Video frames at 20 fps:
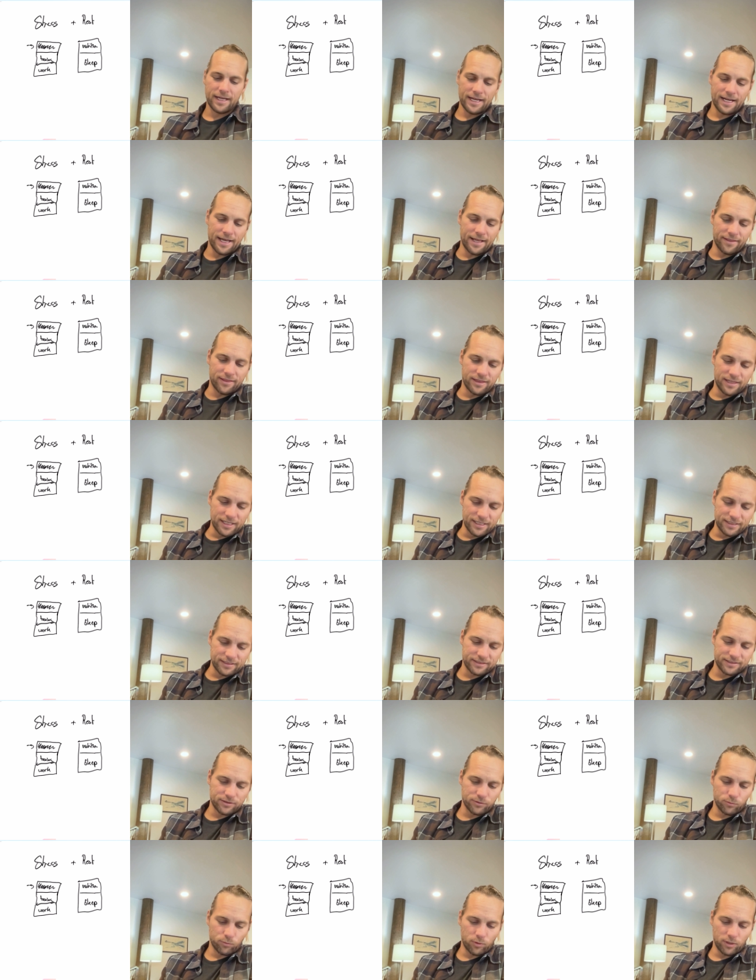And
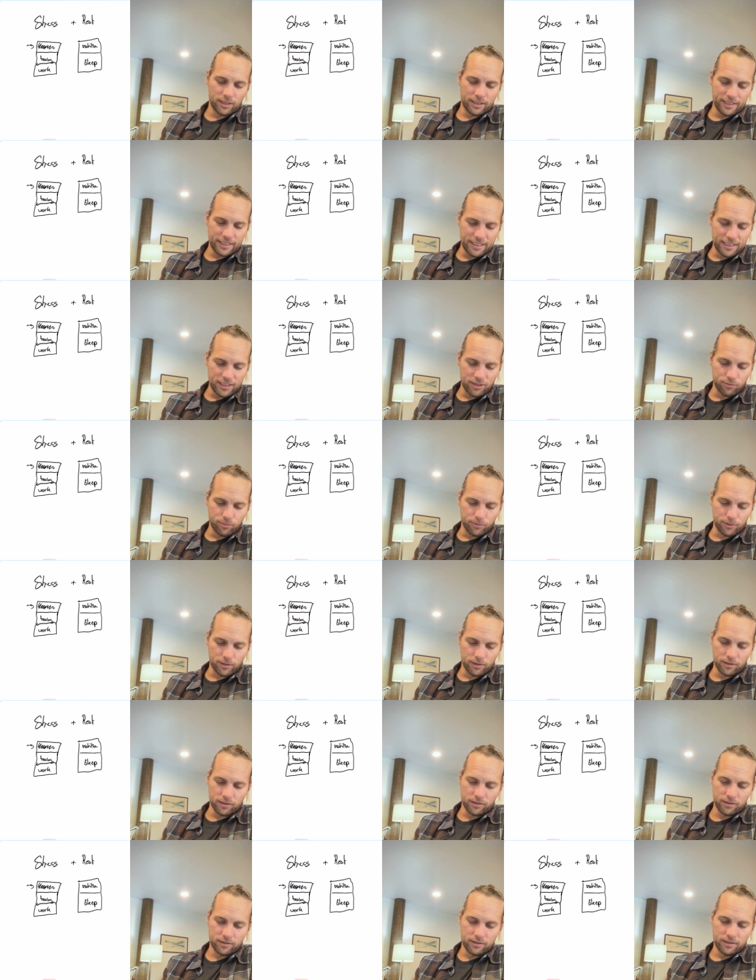this will
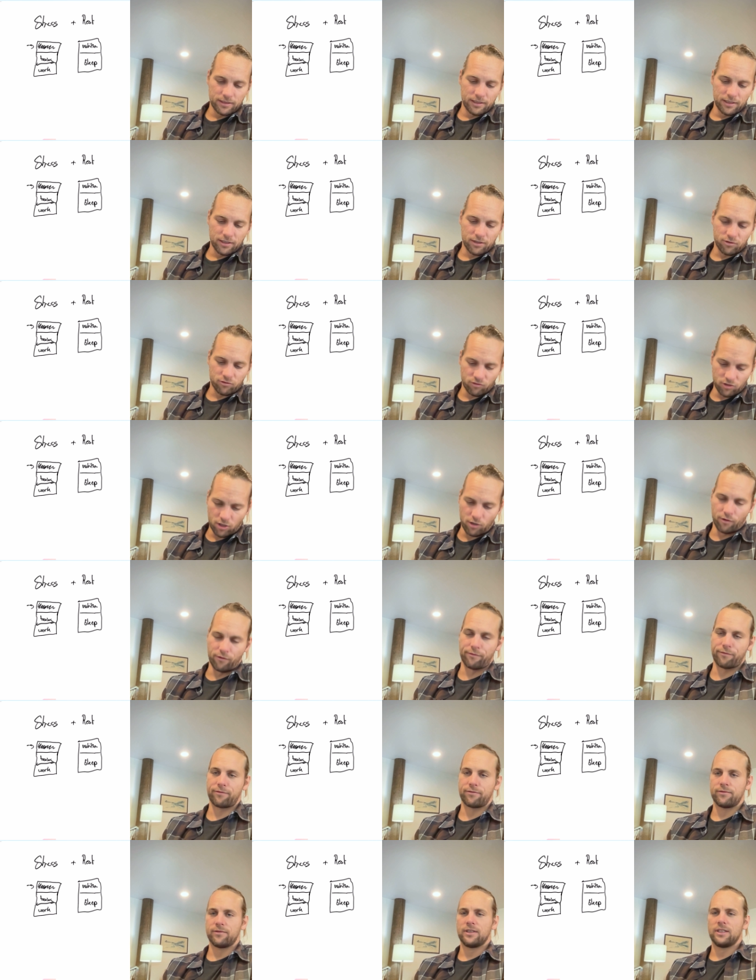equal
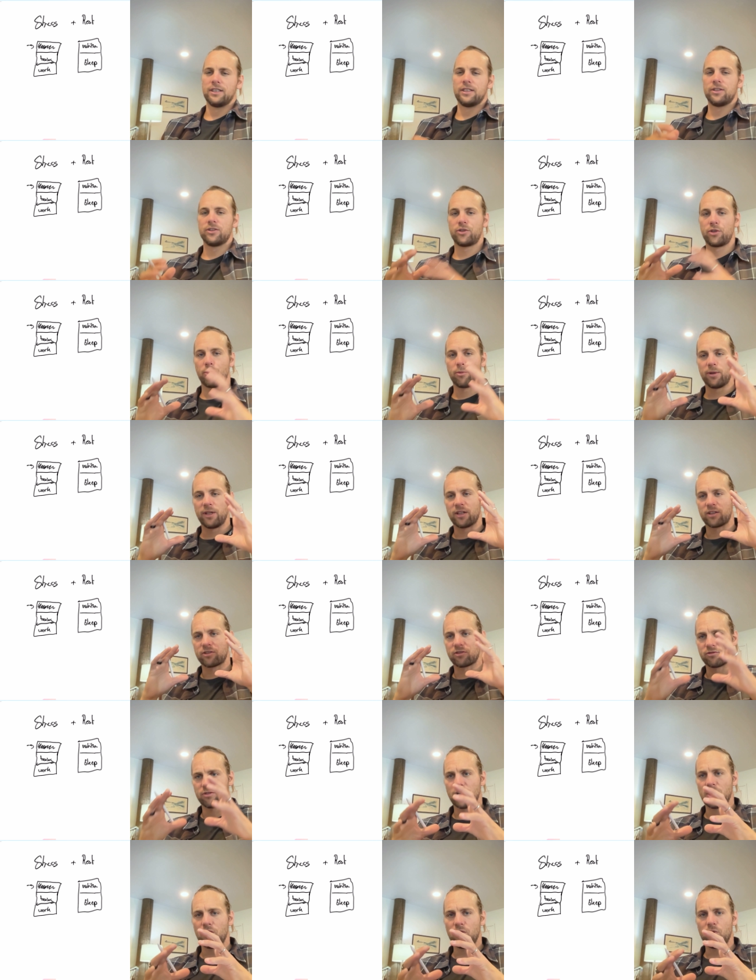growth. So you will
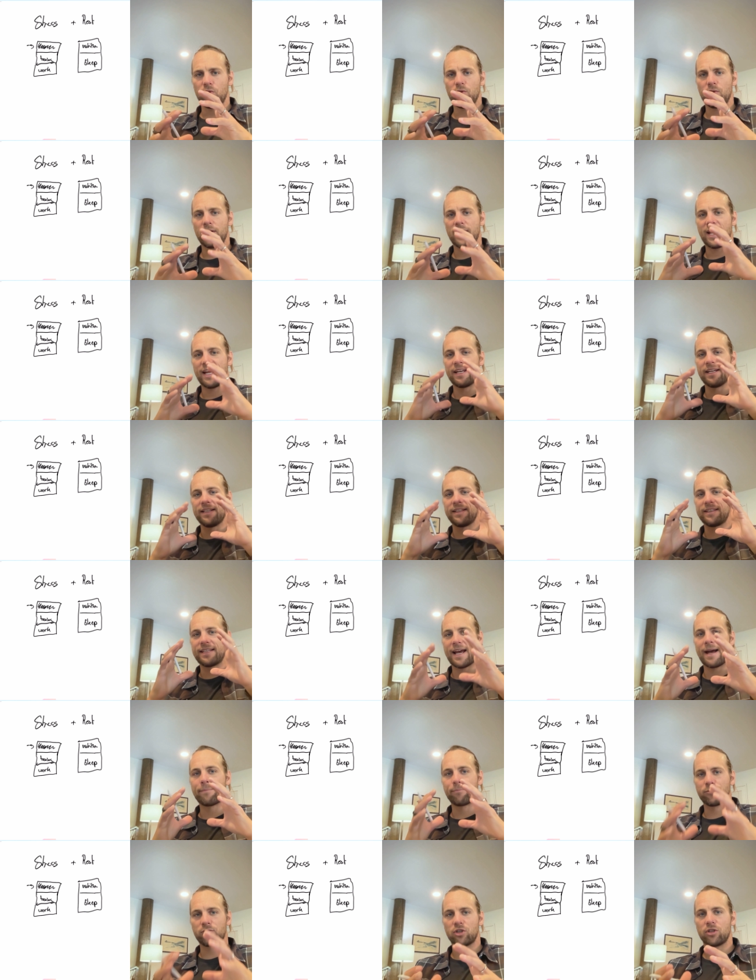grow and
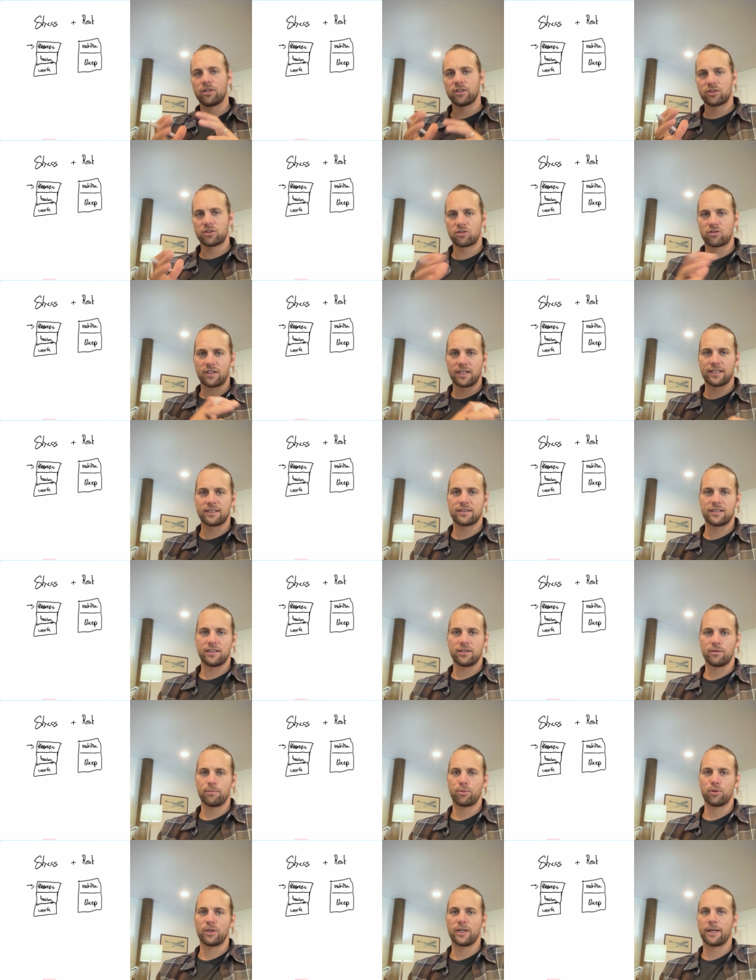adapt to the stress that
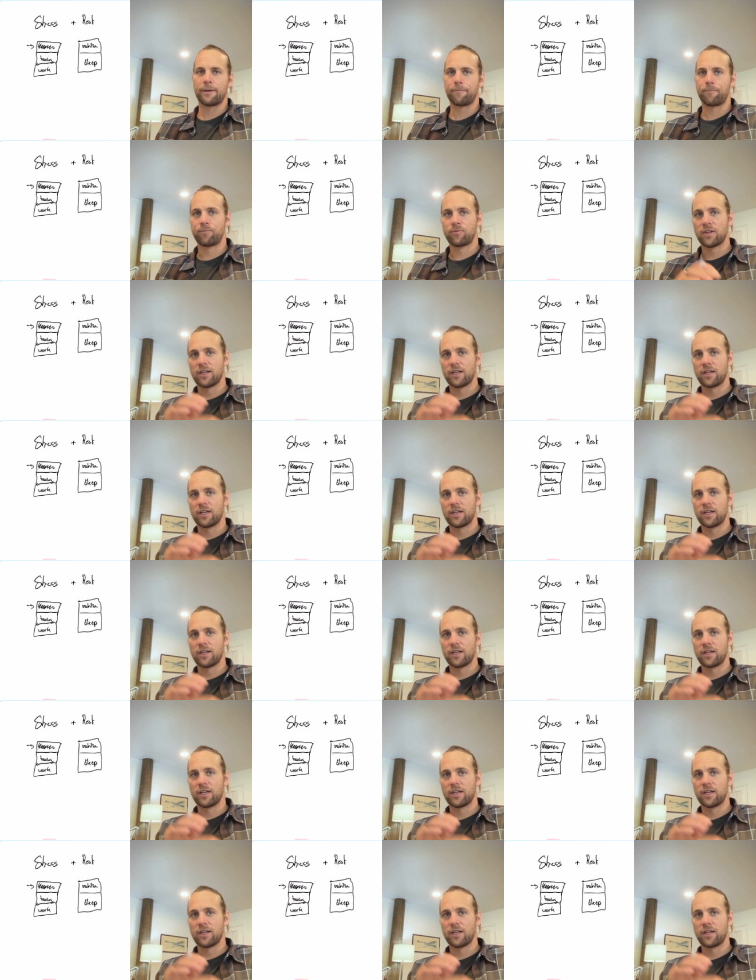you put in.